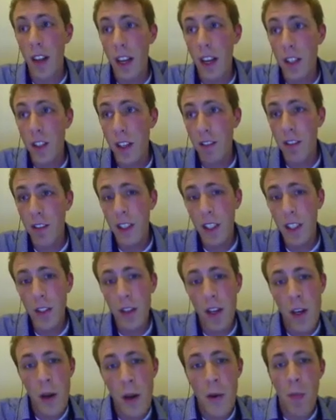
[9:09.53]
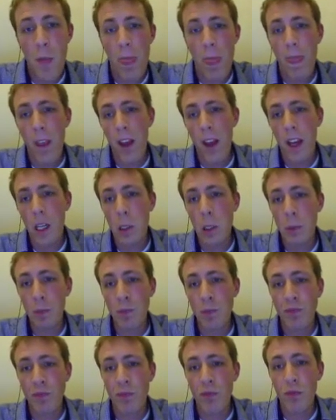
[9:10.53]
70s,
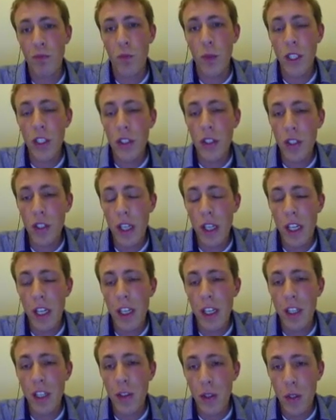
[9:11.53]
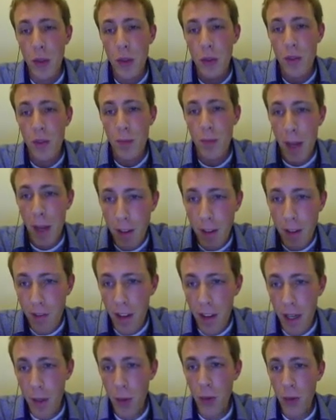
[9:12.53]
which introduced make
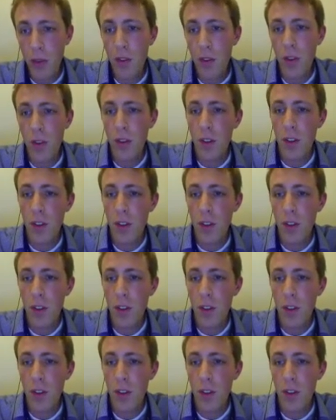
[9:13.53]
files,